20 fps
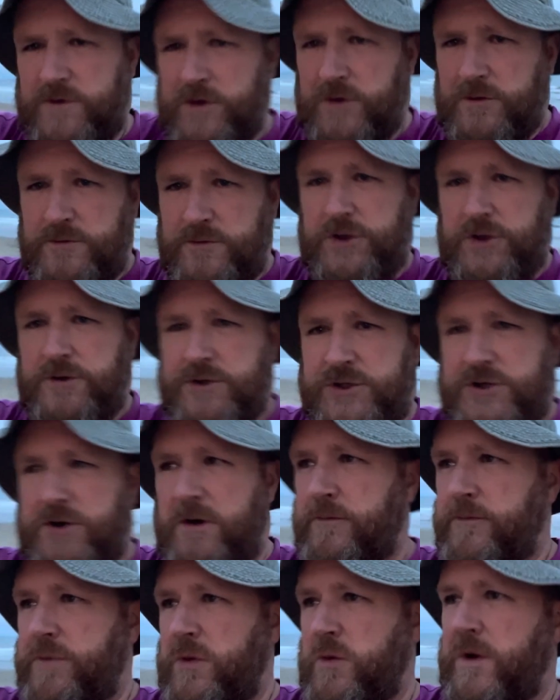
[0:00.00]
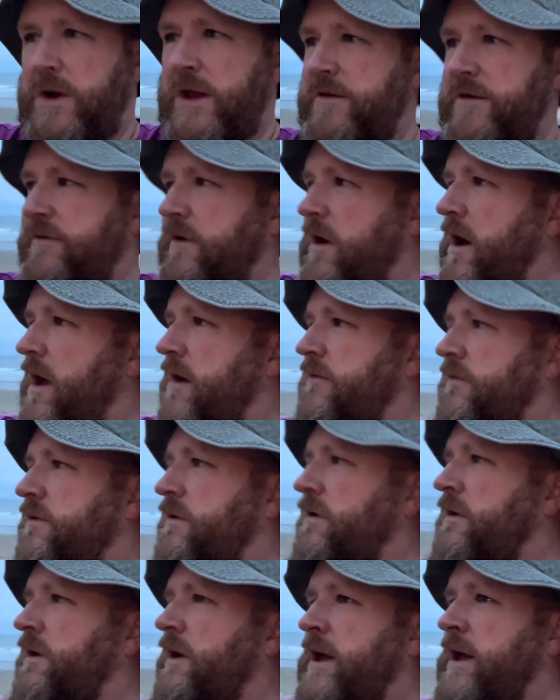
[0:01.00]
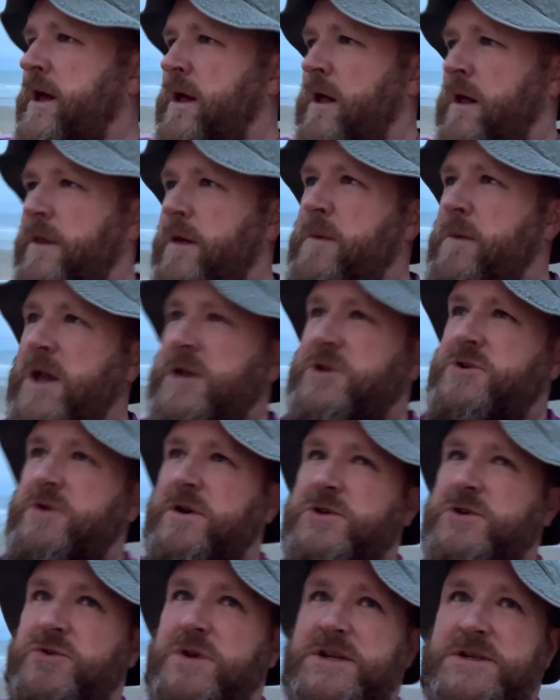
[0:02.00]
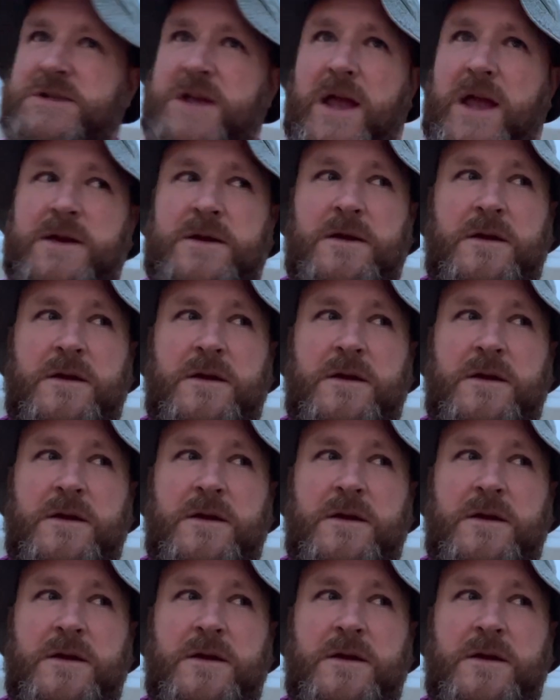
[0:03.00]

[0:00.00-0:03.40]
Donald John Trump 185. The Matrix Reset.